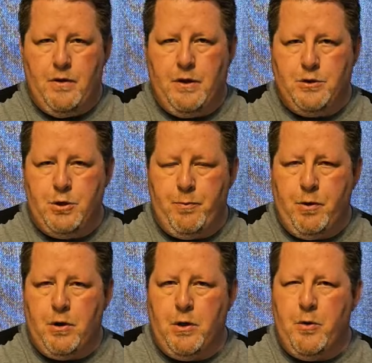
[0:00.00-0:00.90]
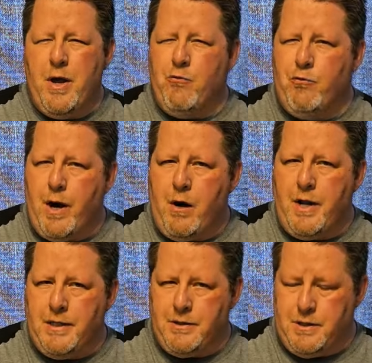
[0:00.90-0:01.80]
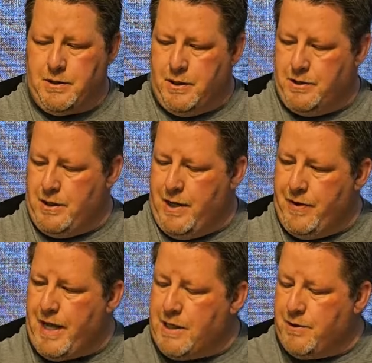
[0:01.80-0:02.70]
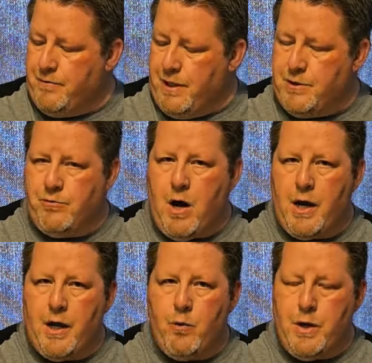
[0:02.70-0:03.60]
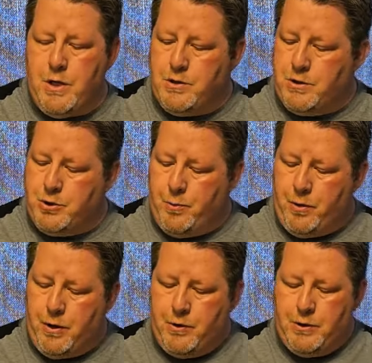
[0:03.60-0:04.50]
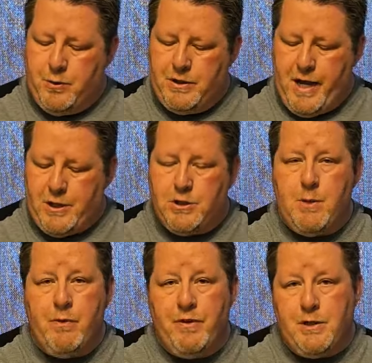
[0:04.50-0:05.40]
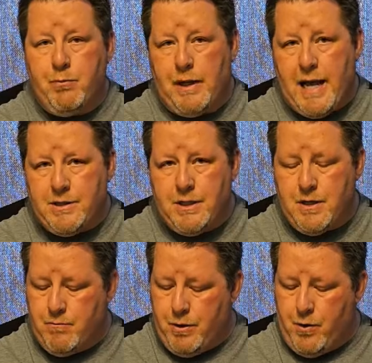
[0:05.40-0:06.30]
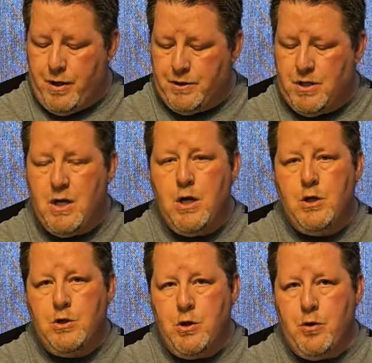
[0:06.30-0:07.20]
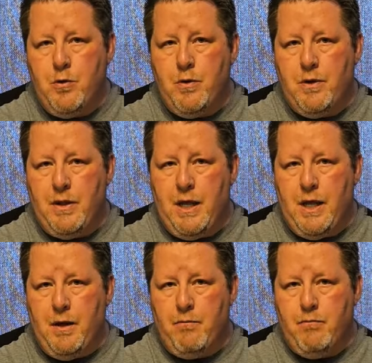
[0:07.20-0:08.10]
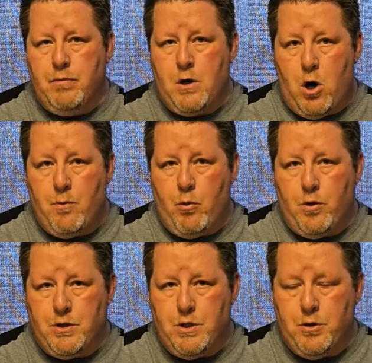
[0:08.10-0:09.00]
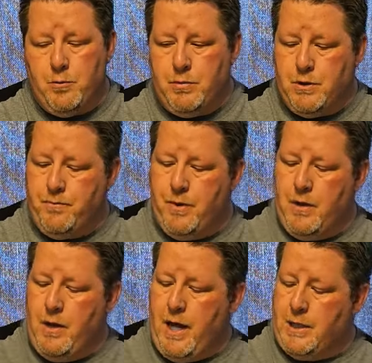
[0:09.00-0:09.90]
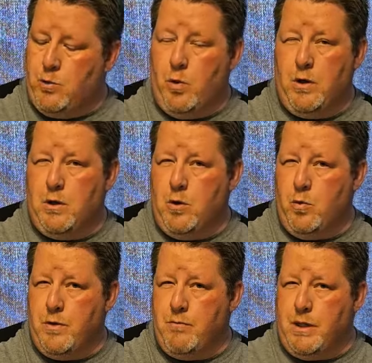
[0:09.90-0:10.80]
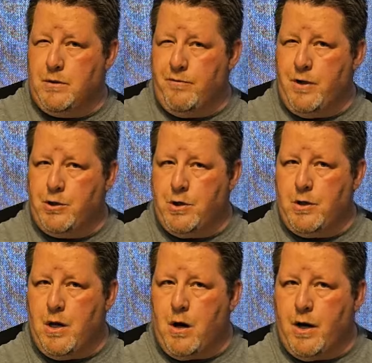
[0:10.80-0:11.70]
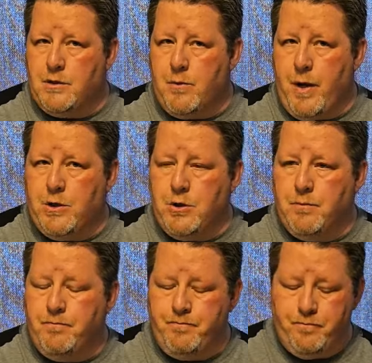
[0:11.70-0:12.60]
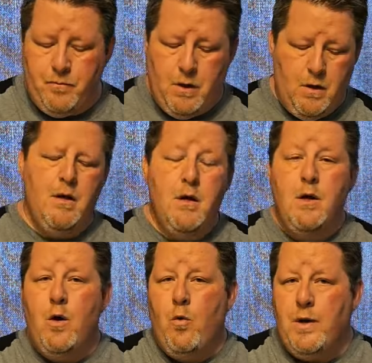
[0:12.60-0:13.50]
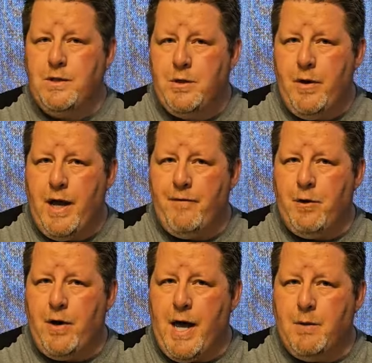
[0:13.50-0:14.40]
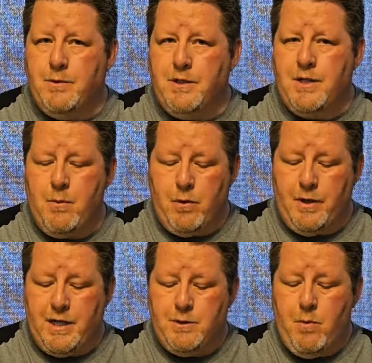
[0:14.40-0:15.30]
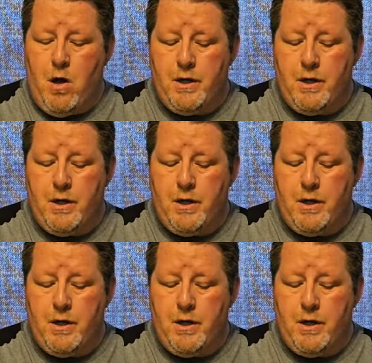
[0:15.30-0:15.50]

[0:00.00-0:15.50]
super glue in rare instances. In the case of this rocket, we use the super glue to attach some of these plastic components to the cardboard tubes, as wood glue wouldn't be sufficient in our estimation. Once you have your items assembled, a small